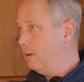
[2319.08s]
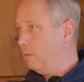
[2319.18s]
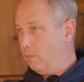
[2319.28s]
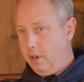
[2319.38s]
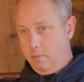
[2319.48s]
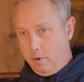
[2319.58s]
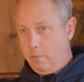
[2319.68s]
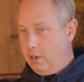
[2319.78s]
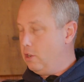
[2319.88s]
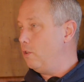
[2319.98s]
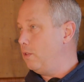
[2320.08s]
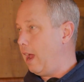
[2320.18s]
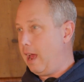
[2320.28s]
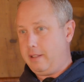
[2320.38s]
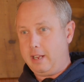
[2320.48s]
When we do
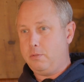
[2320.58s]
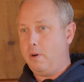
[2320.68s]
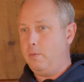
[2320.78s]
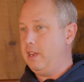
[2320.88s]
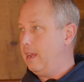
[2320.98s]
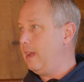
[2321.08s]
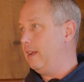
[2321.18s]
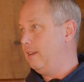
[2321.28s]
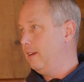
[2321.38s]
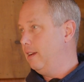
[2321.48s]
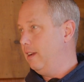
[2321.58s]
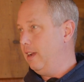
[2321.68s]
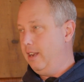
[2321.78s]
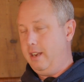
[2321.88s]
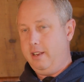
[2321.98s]
that, that's what we get.
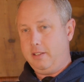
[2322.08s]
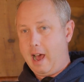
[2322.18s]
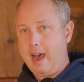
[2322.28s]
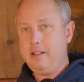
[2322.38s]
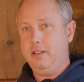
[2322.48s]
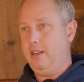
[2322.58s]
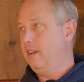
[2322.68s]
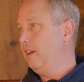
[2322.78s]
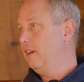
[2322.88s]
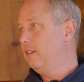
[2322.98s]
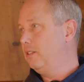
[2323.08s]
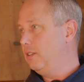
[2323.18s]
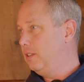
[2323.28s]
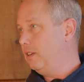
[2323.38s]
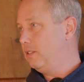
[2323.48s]
And it is highly
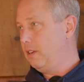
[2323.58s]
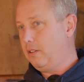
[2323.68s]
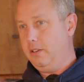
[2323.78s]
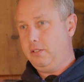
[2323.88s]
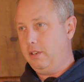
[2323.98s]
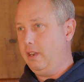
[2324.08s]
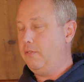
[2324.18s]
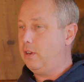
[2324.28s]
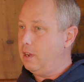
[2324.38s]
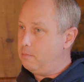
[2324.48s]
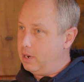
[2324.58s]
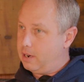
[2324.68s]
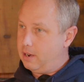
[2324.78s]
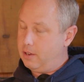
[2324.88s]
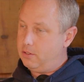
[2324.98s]
statistically significant
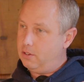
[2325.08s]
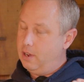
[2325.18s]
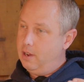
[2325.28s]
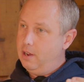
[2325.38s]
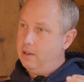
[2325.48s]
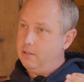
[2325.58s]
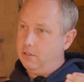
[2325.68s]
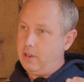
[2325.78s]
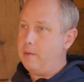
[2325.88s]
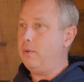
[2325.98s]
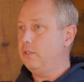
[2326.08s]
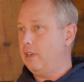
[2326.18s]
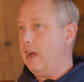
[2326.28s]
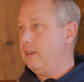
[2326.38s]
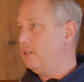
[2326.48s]
because the sample
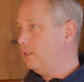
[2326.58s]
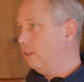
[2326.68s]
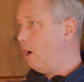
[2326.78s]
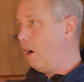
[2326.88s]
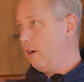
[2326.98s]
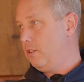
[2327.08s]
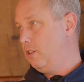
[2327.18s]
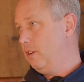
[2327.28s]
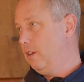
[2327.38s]
size is large.